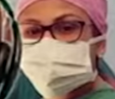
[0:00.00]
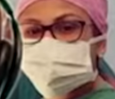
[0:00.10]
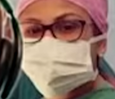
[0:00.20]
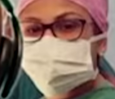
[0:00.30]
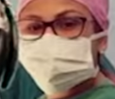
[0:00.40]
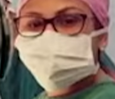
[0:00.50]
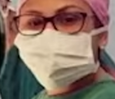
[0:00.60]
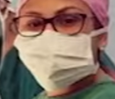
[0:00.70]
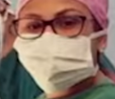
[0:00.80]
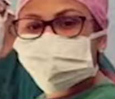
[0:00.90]

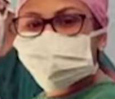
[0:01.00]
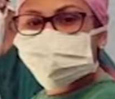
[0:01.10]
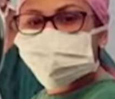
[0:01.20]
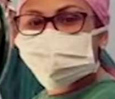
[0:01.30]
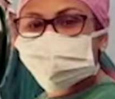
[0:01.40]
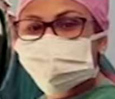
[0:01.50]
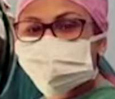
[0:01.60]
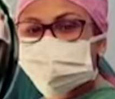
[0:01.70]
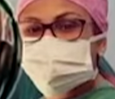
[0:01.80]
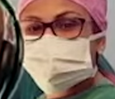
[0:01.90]

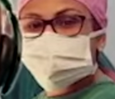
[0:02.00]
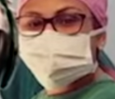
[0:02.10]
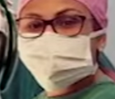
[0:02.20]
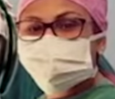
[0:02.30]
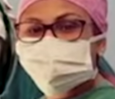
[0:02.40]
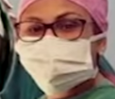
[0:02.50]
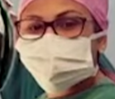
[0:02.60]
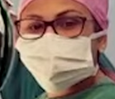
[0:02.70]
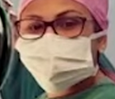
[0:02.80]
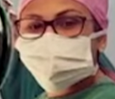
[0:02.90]

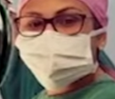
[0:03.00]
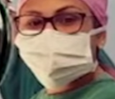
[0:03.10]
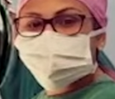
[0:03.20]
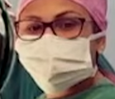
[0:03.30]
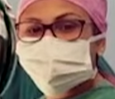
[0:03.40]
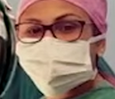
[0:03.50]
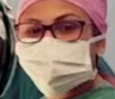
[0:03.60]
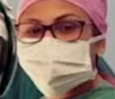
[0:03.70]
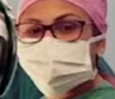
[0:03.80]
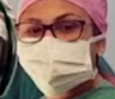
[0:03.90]

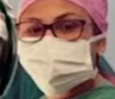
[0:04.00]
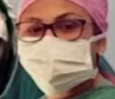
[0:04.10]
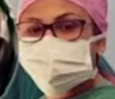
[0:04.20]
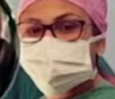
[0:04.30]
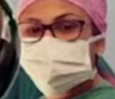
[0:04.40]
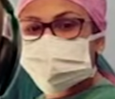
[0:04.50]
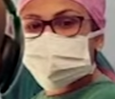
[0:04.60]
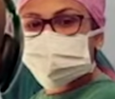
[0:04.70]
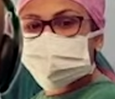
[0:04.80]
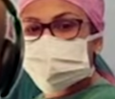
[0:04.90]

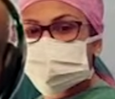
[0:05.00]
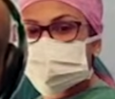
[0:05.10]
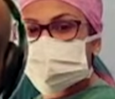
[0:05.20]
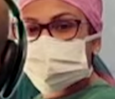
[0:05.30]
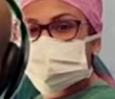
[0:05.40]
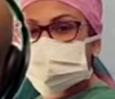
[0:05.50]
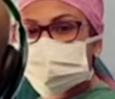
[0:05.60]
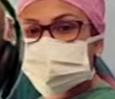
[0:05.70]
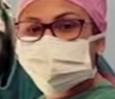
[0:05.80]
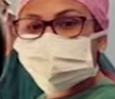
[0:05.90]

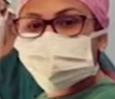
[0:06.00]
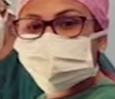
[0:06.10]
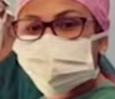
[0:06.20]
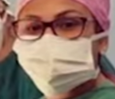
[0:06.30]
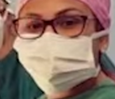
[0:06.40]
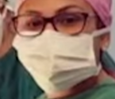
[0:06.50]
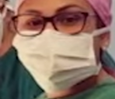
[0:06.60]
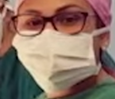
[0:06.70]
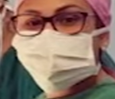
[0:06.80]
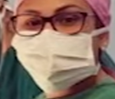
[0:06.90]

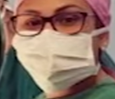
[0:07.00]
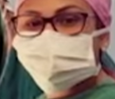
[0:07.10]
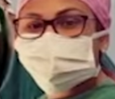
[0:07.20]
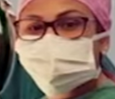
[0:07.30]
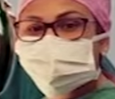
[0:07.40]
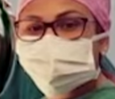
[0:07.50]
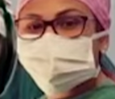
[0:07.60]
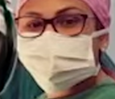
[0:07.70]
This person isn't speaking.